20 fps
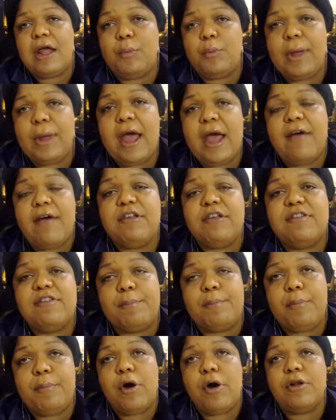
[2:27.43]
and we have
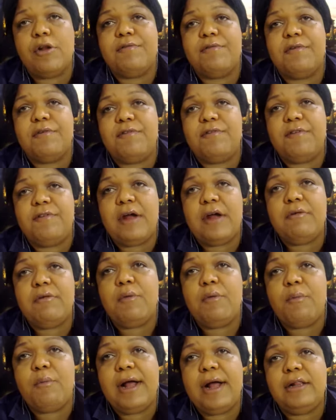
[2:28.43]
the support of a
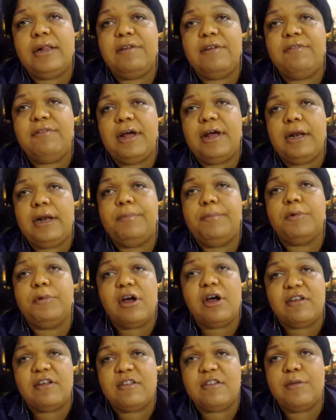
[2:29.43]
very well-developed
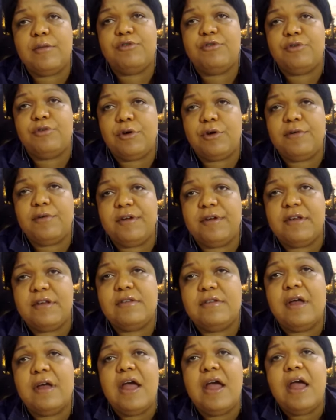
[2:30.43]
custom
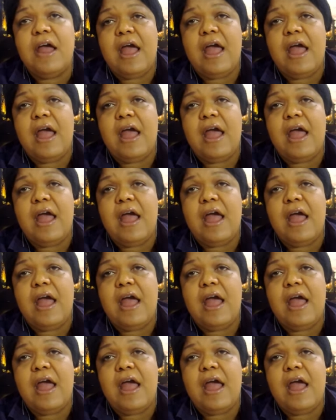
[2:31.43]
service,